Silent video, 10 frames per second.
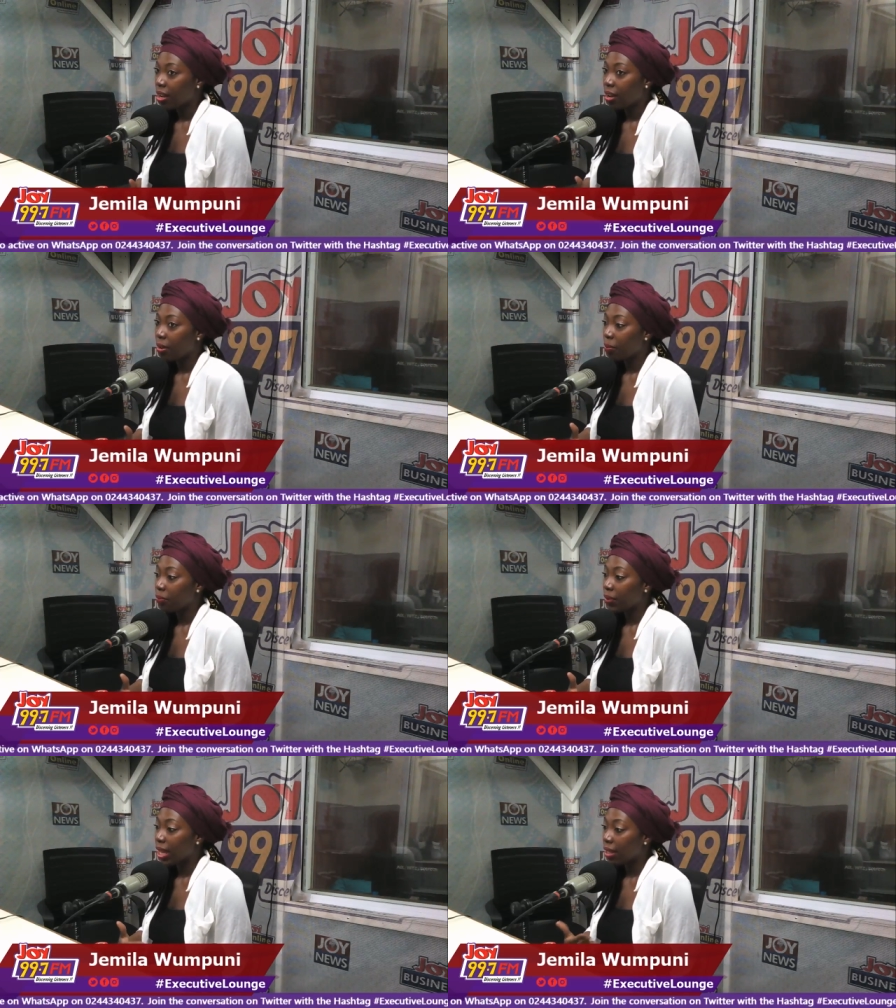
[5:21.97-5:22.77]

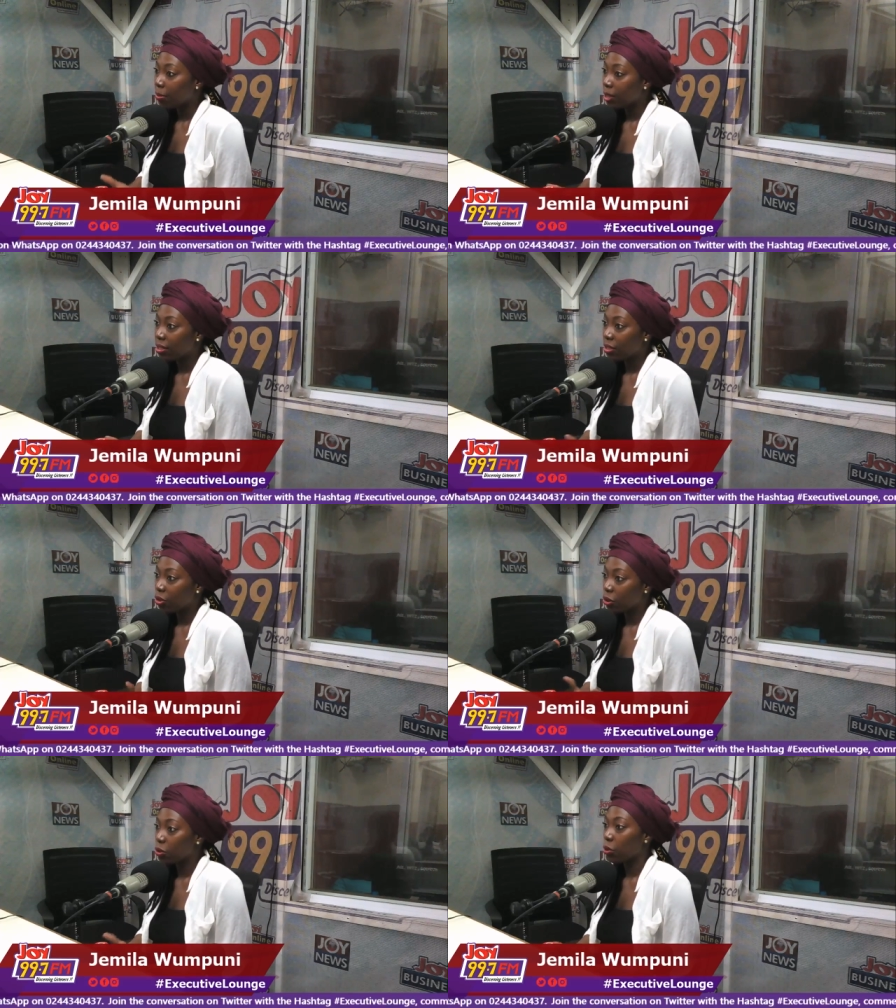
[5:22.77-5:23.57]
um, elements and
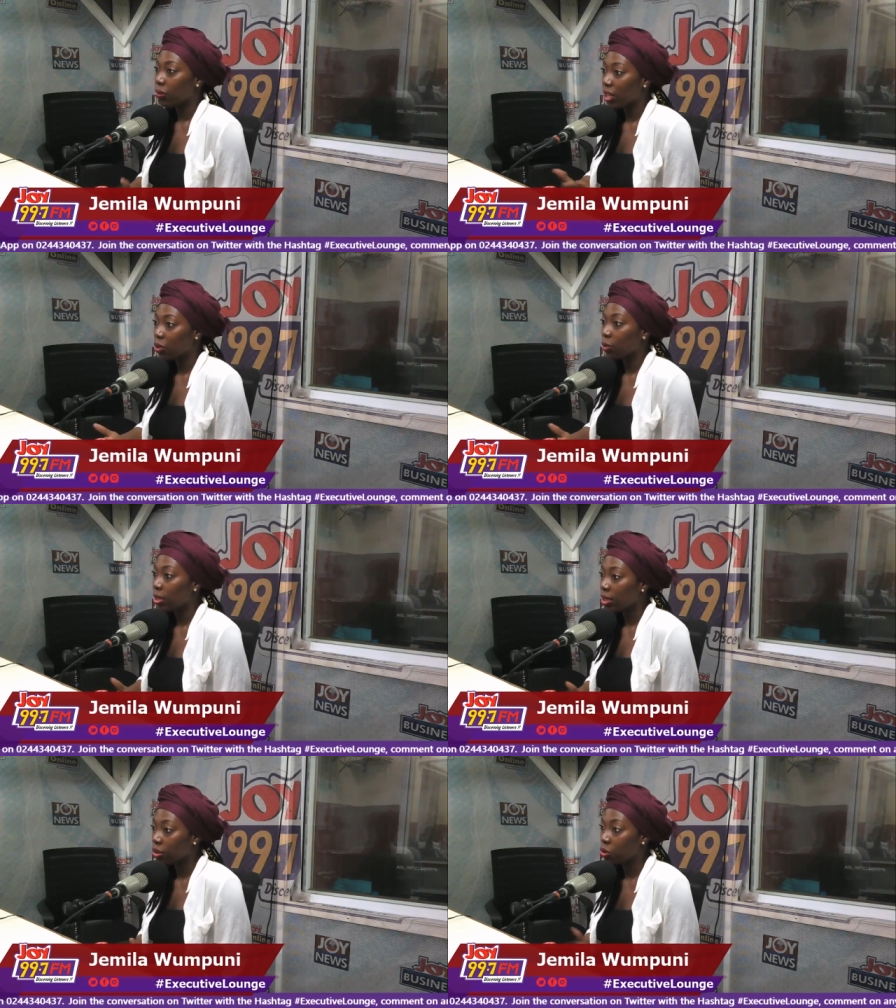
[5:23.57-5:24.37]
also
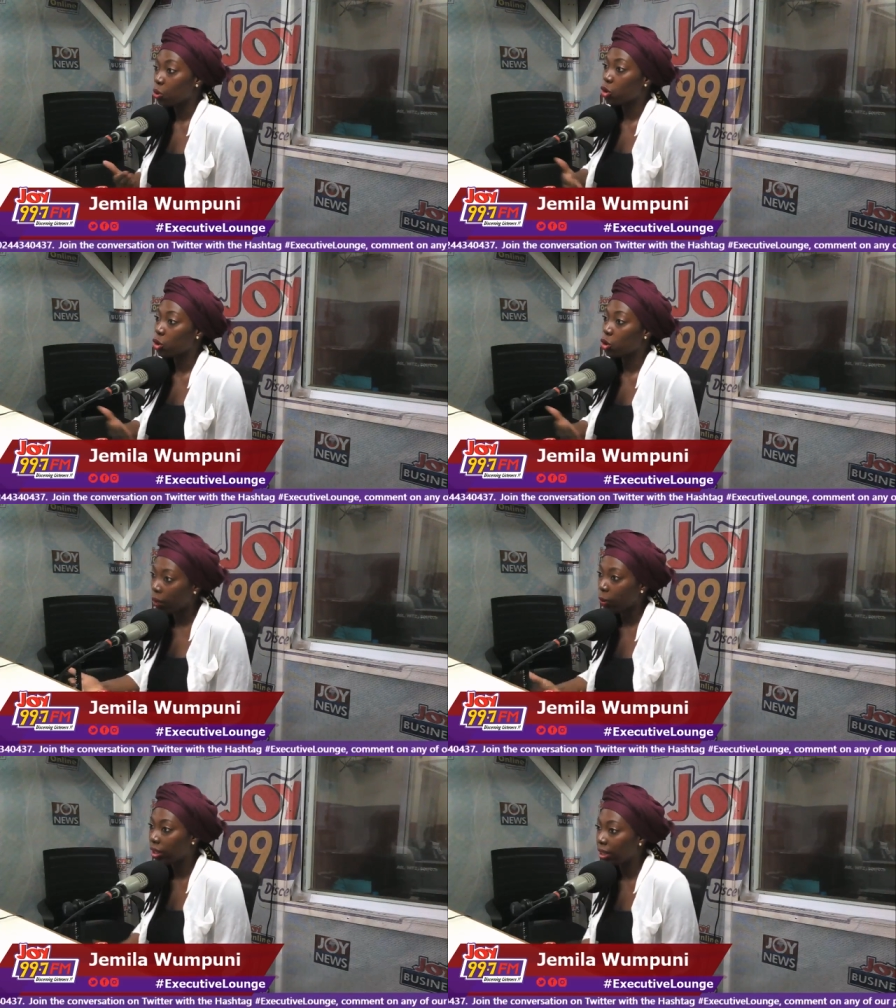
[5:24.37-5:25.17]
eventually the social
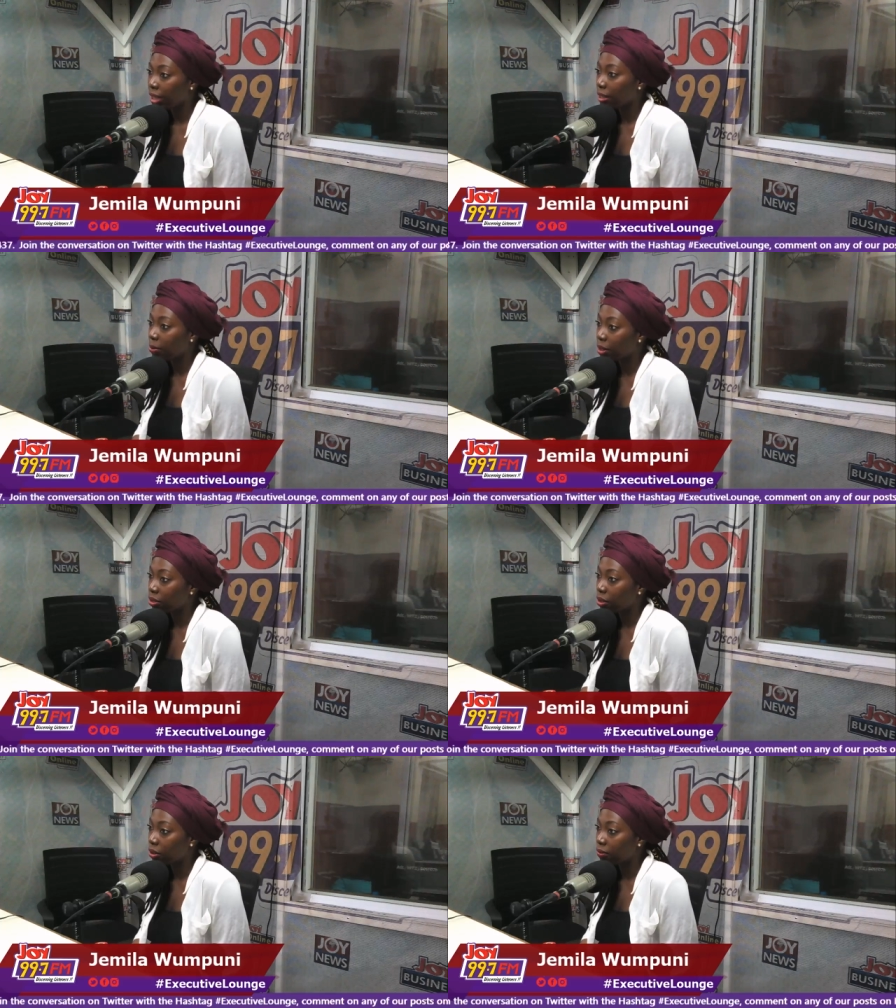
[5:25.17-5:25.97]
networking
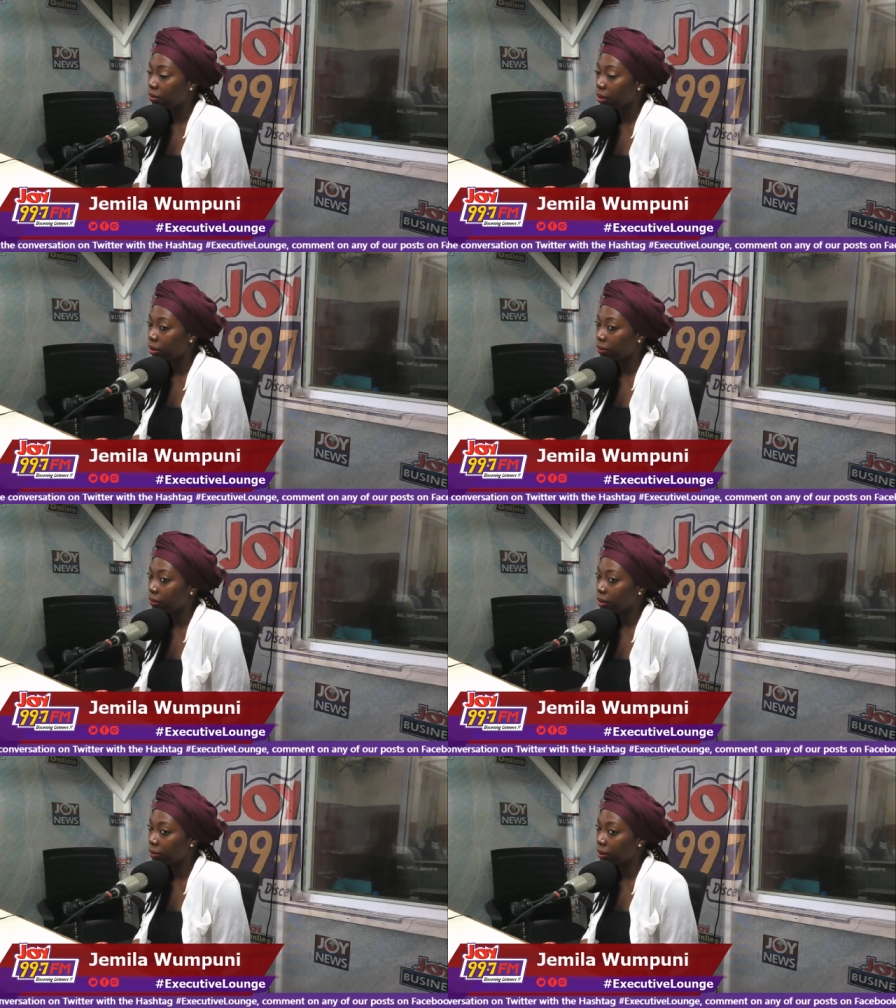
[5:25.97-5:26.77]
elements of of,
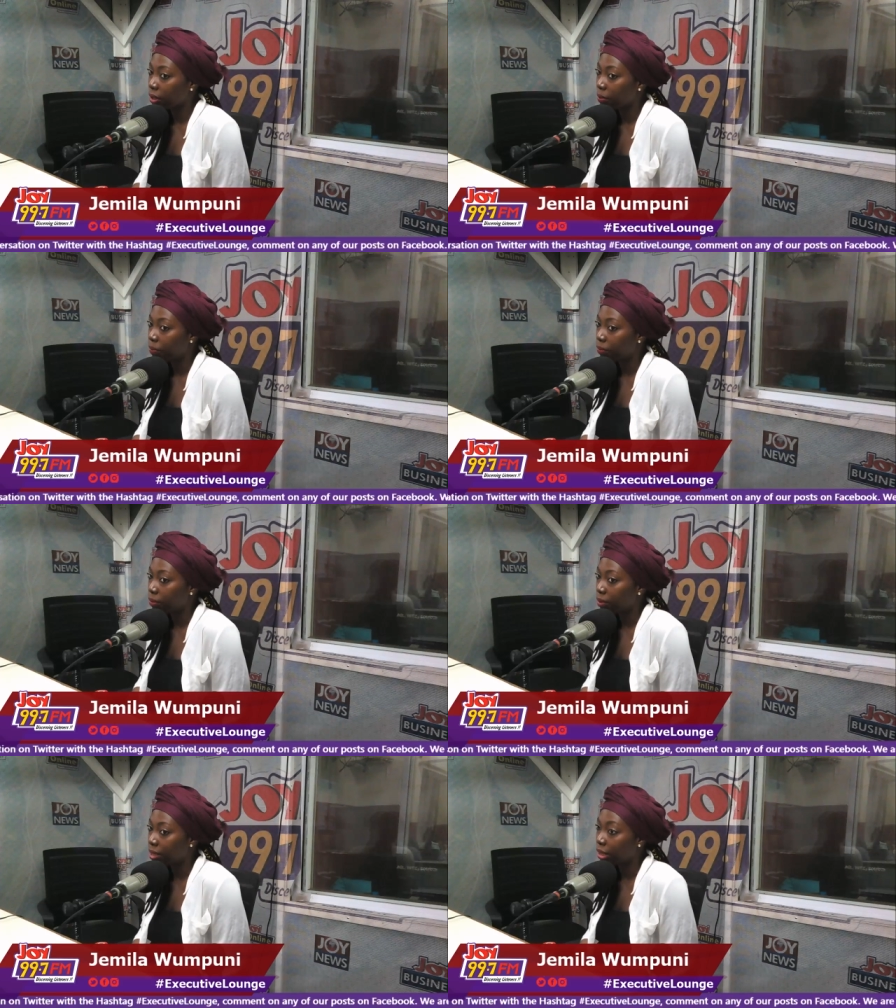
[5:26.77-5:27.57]
of um,
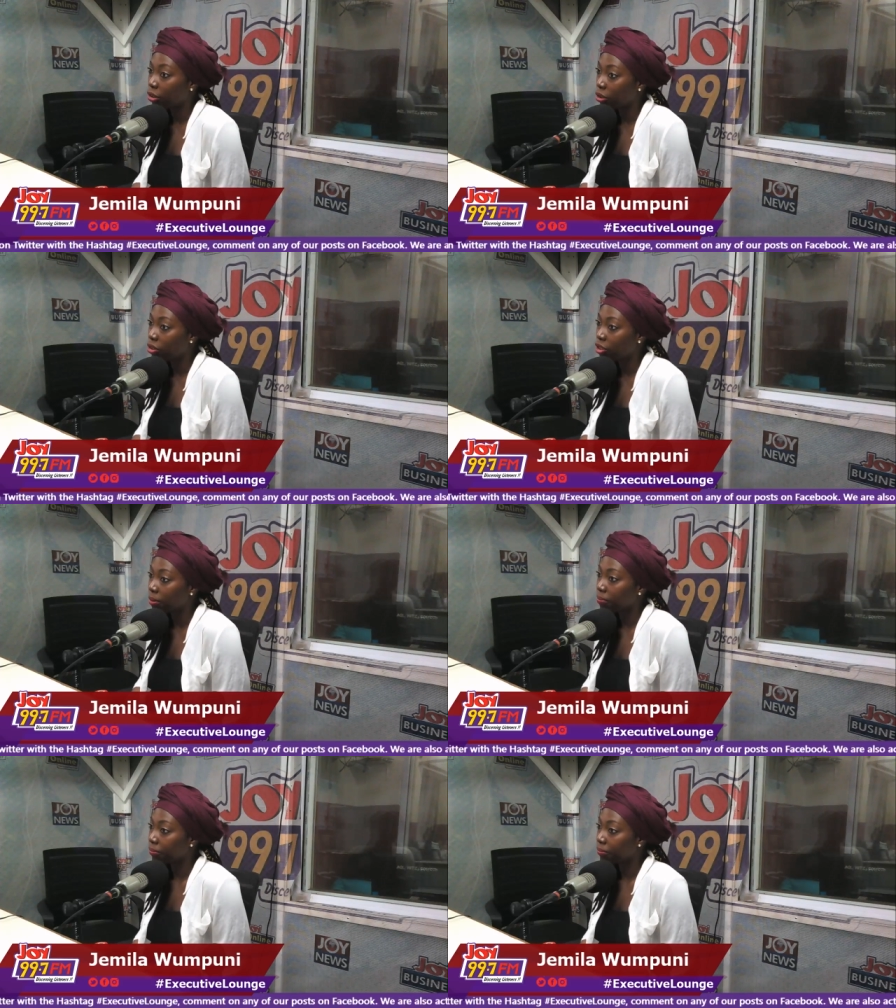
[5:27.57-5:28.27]
technology.